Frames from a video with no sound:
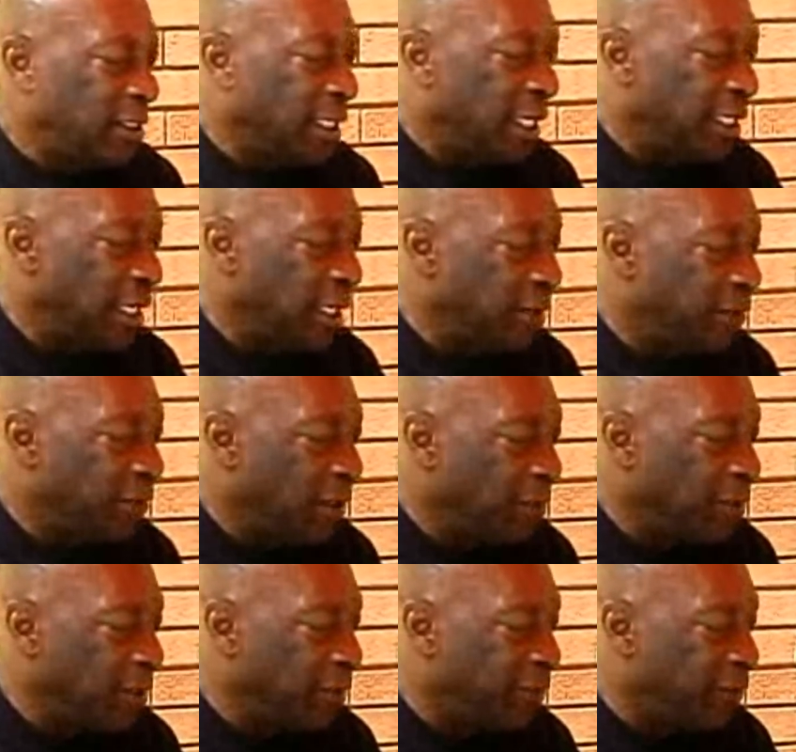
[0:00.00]
said, and then
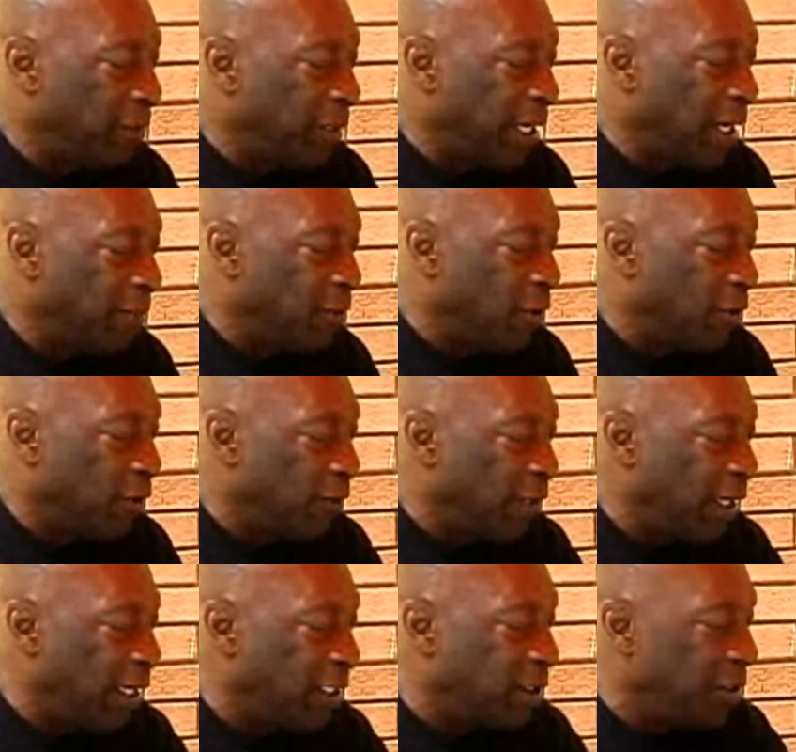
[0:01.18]
from there I'm going over
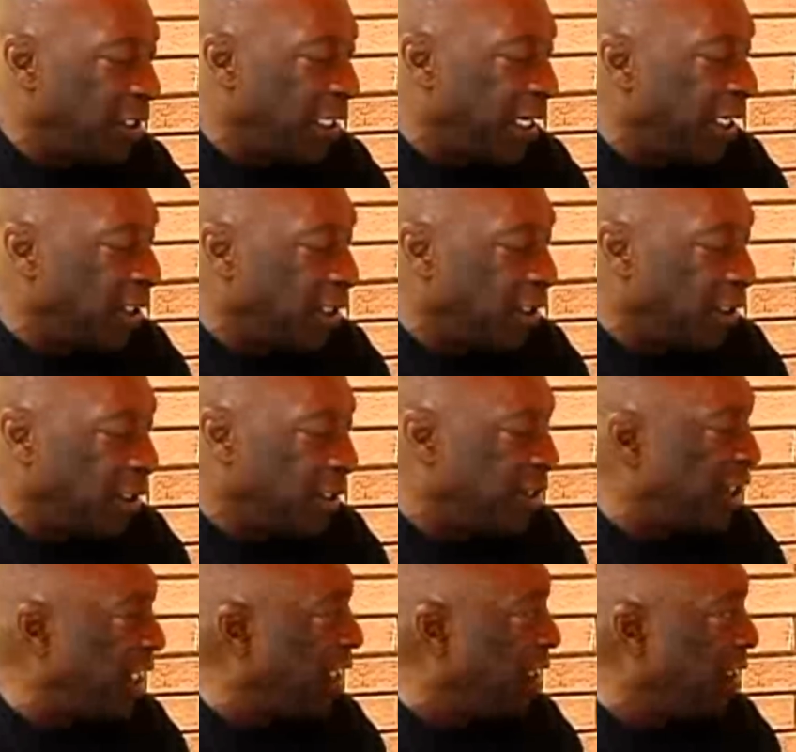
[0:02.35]
here so you can hear the
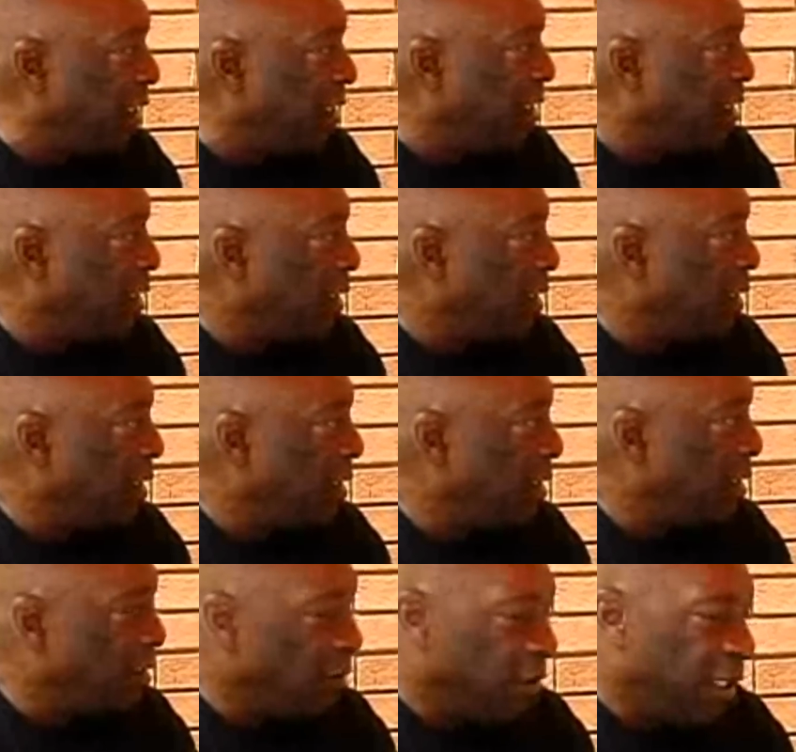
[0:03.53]
G.
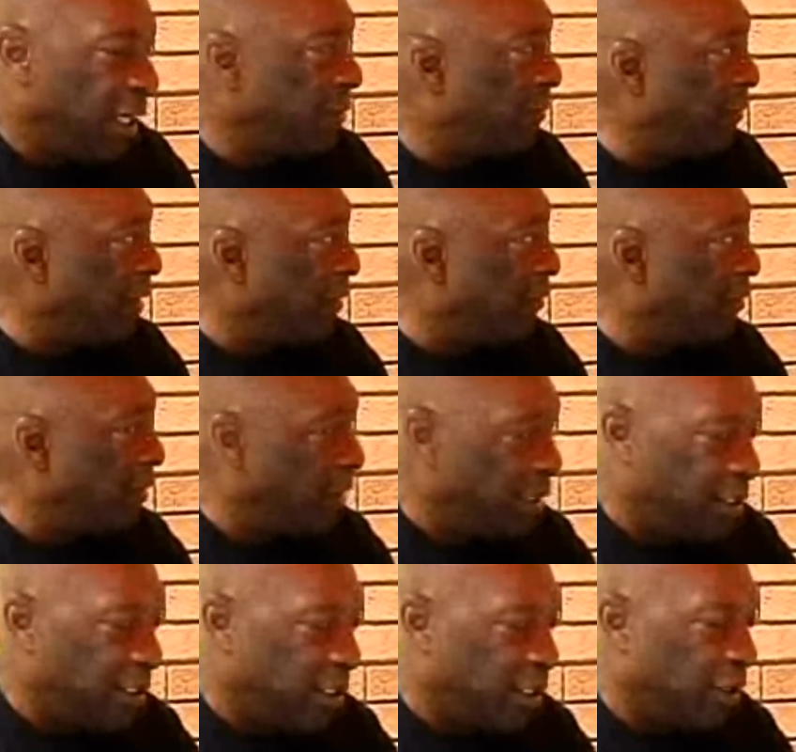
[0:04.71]
You know, to hear the fifth.
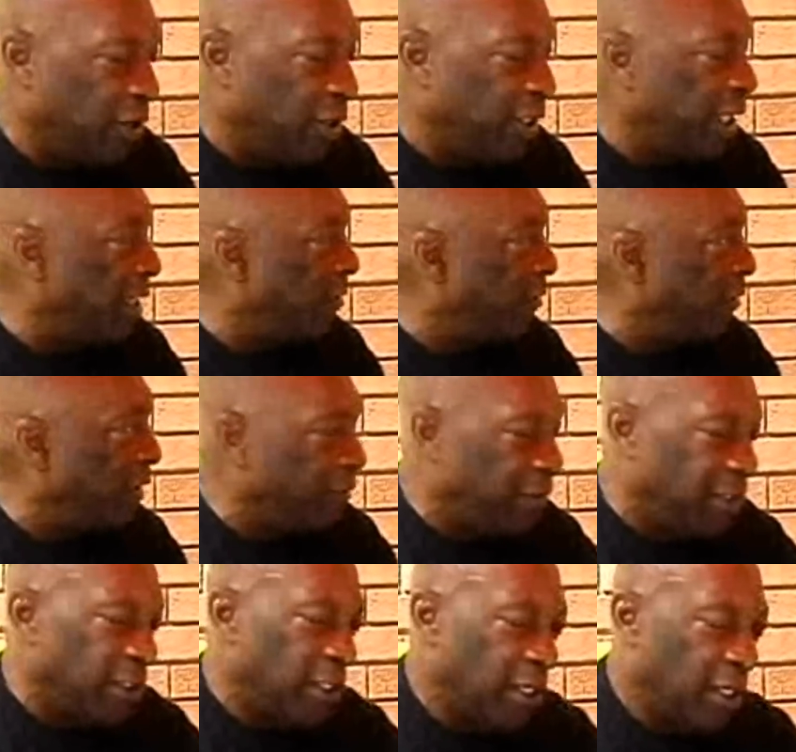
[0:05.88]
Here's the third, you hear the fifth,
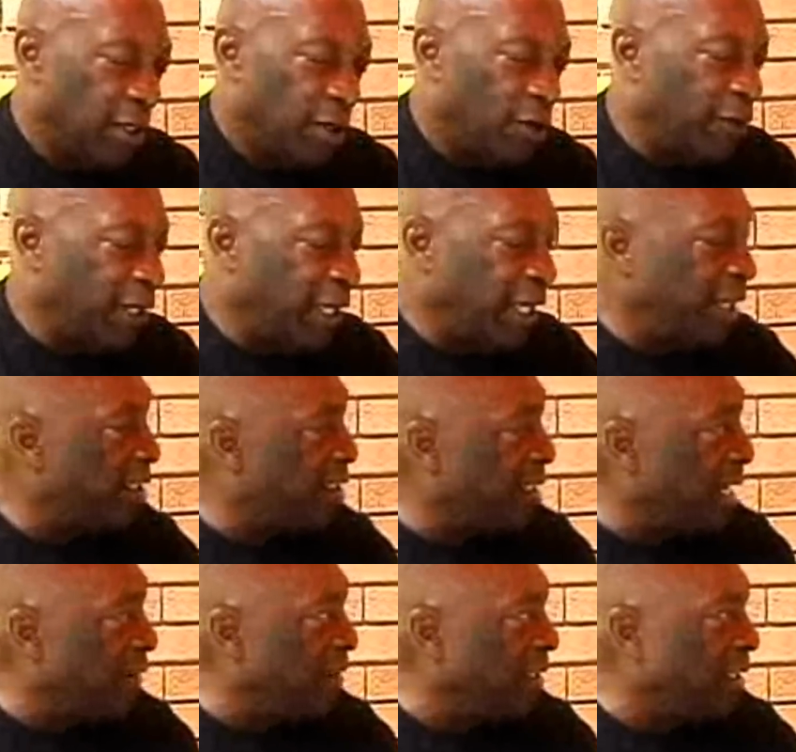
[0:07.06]
and over here the
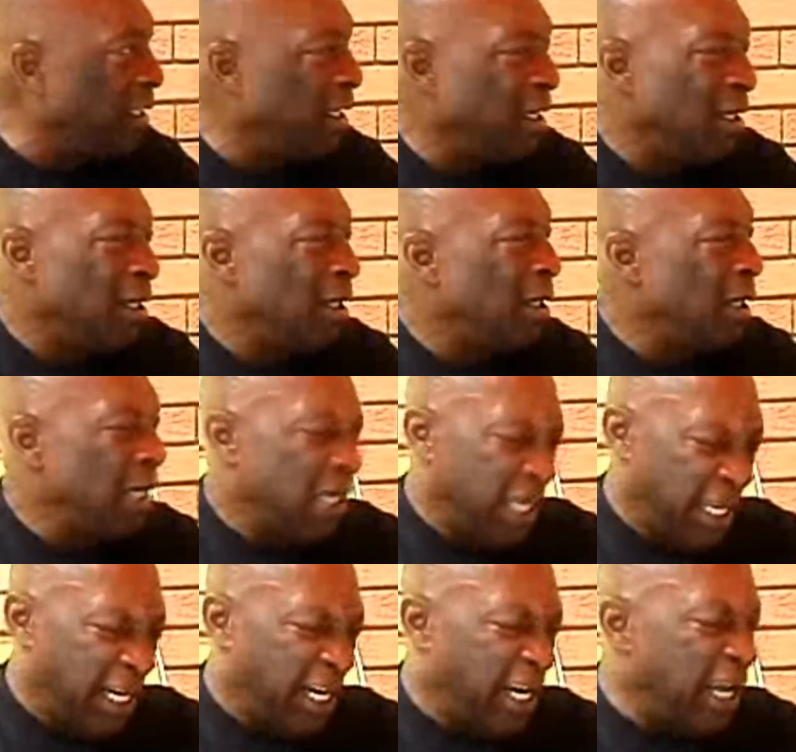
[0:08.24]
seventh,
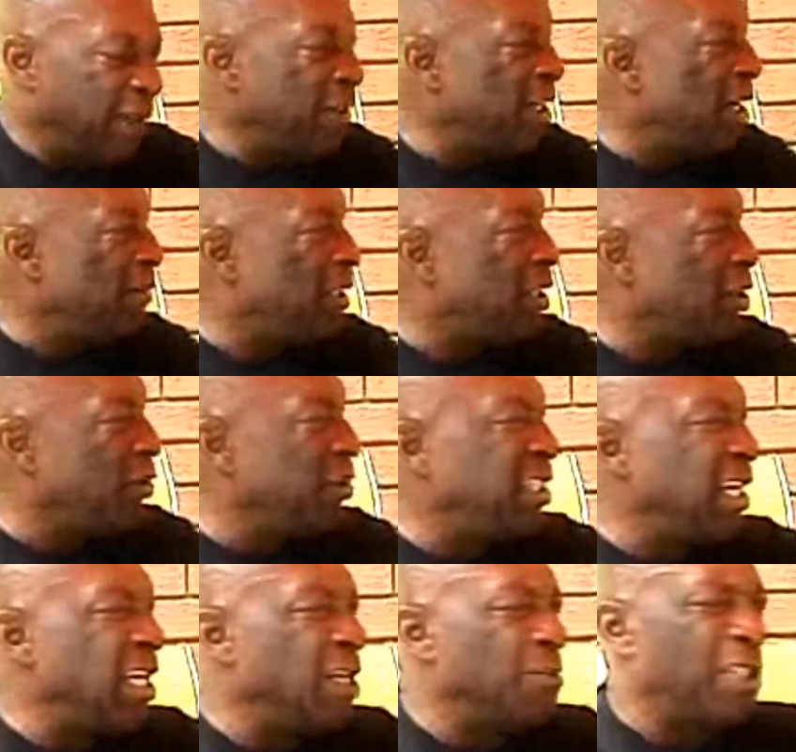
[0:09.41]
11 up to
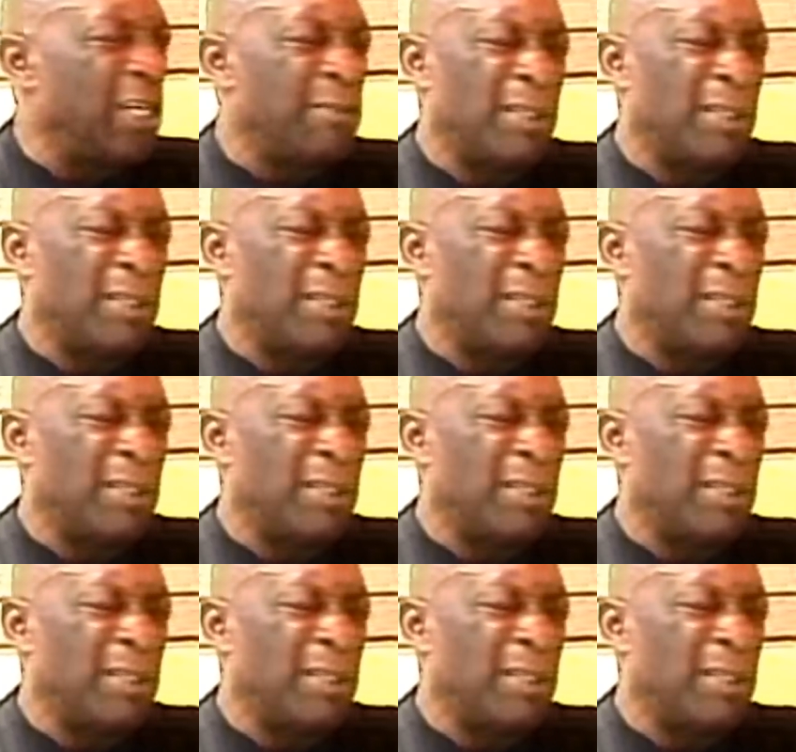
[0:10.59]
13. I'm saying to